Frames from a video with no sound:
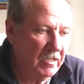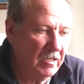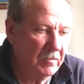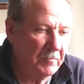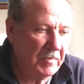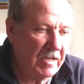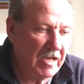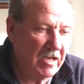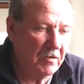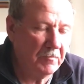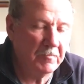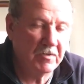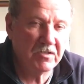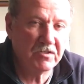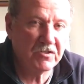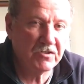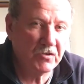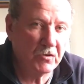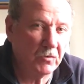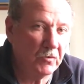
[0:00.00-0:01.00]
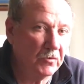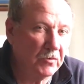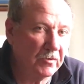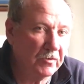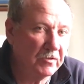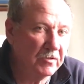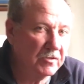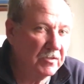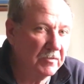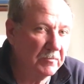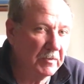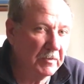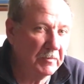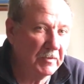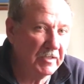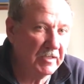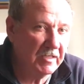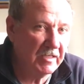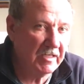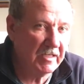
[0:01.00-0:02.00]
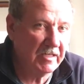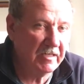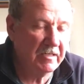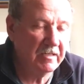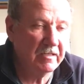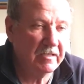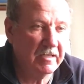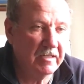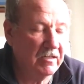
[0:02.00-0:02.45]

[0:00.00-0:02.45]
how much solar we would need,